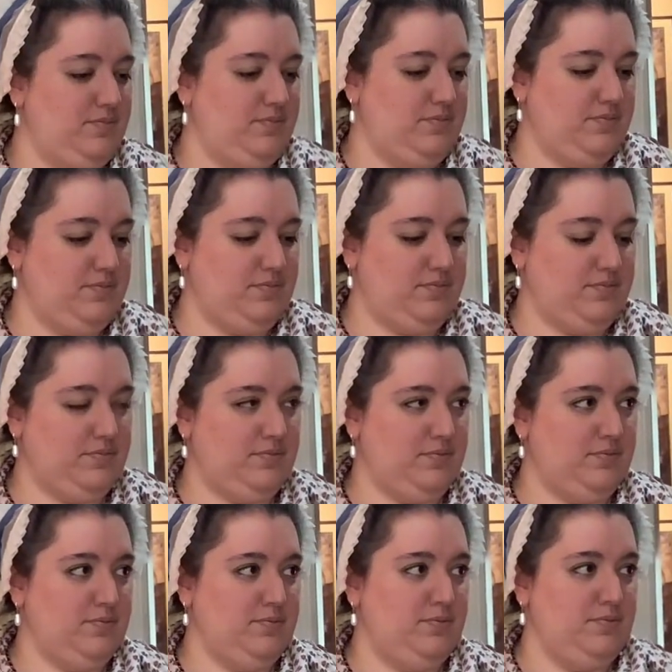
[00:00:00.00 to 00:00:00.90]

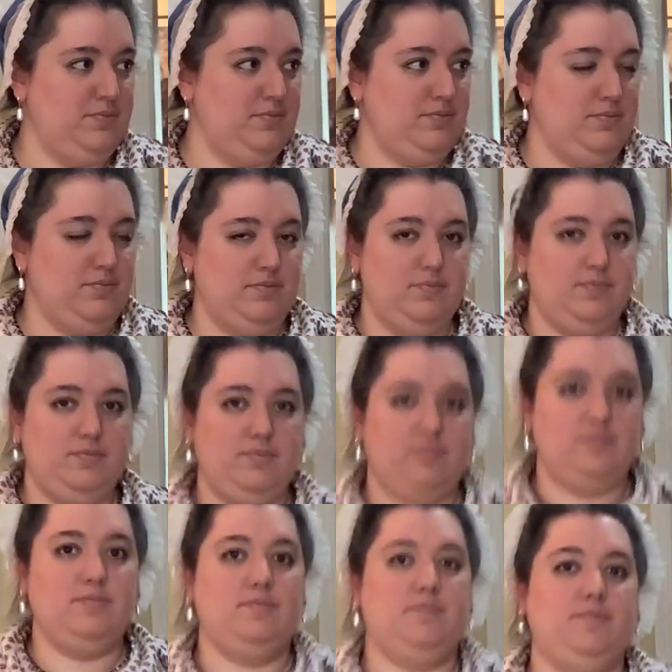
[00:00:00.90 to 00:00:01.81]

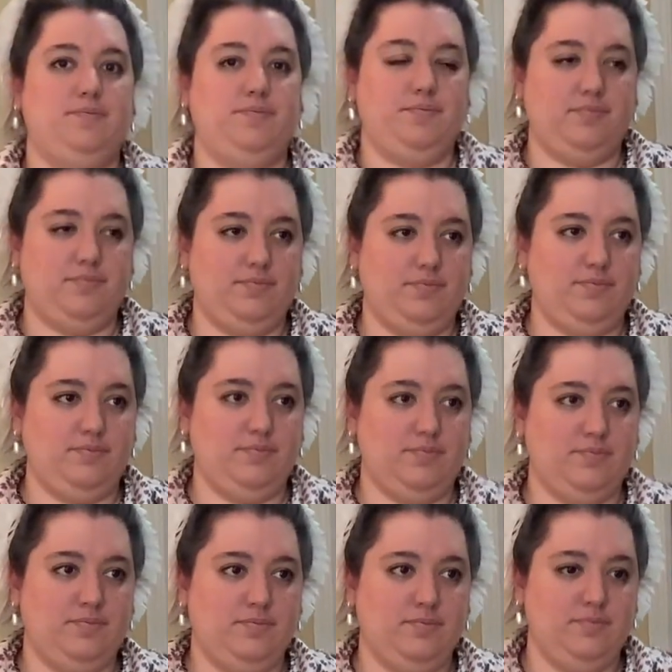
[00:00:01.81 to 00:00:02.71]

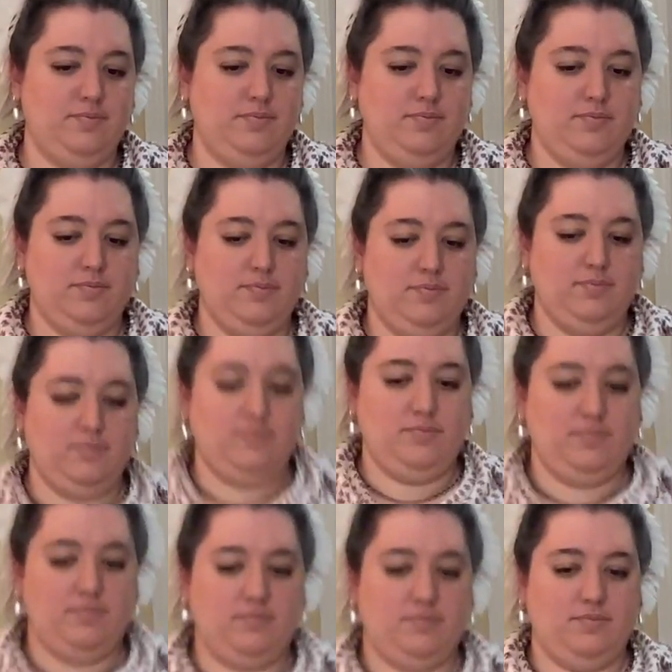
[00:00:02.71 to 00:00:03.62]

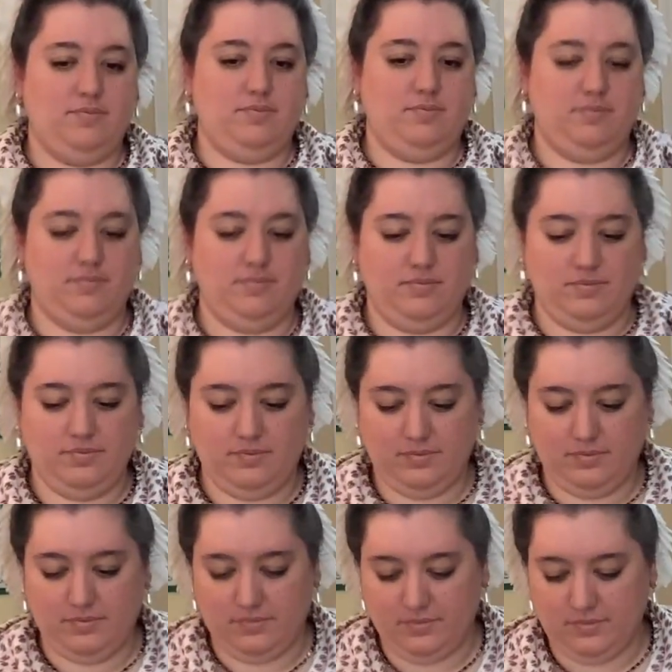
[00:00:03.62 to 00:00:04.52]

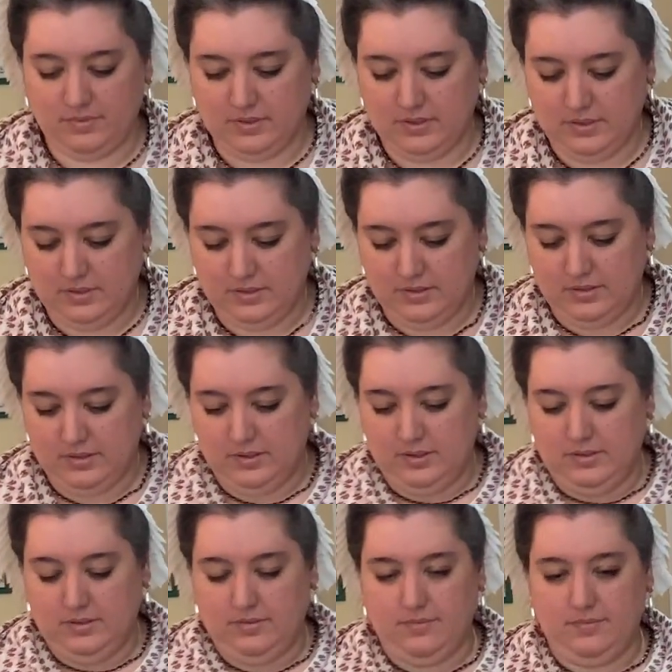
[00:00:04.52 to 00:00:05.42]

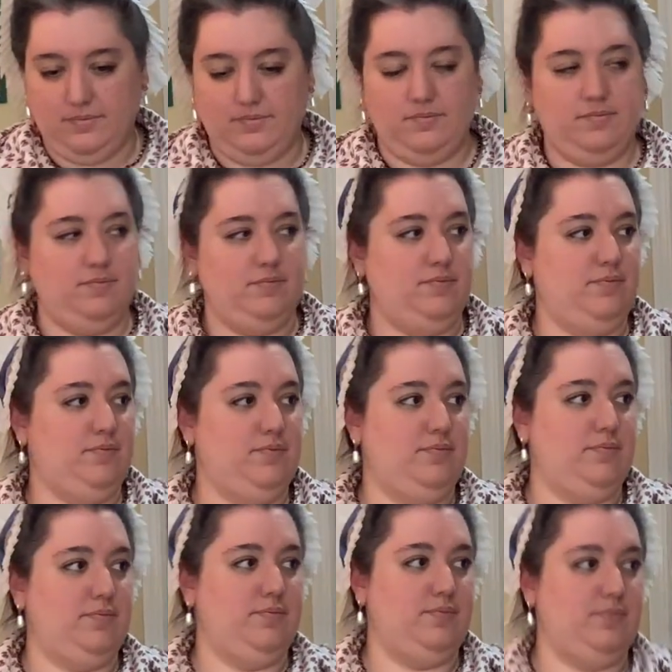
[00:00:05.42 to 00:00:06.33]

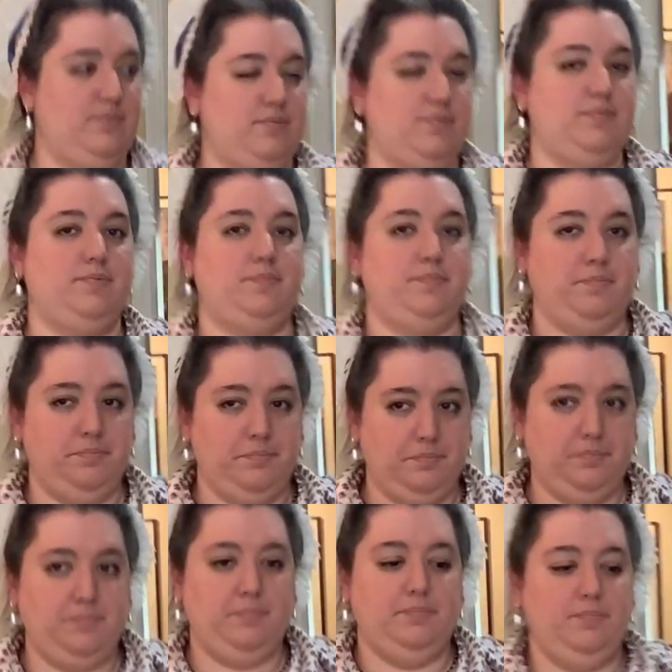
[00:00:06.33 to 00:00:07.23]

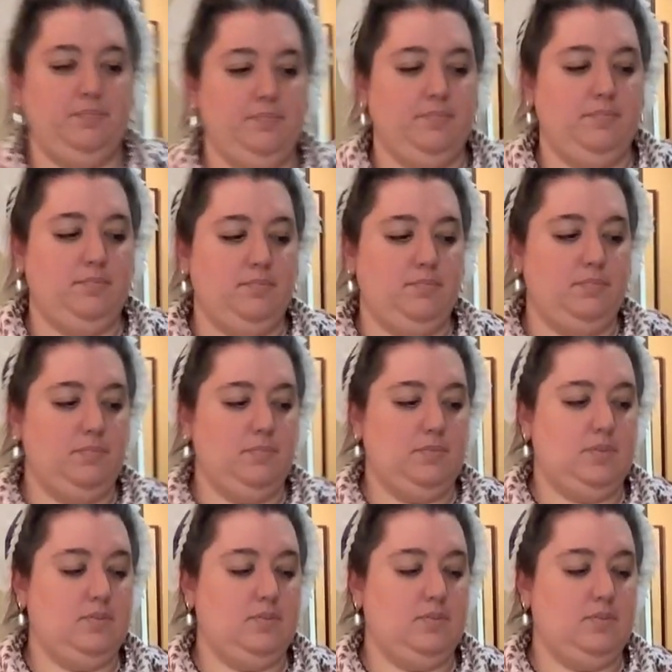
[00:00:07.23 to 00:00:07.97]
(not speaking)